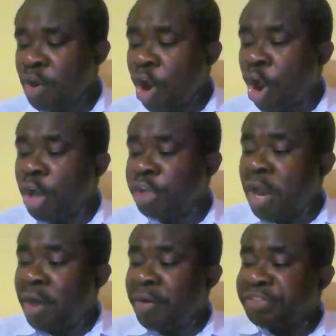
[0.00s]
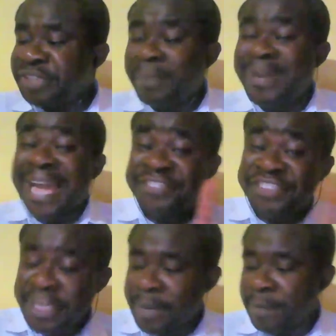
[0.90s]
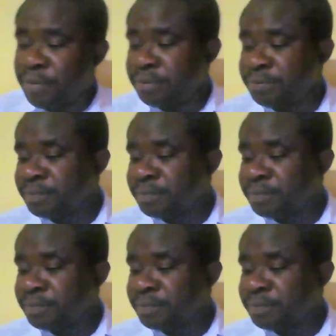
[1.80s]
or is not reasonably estimable,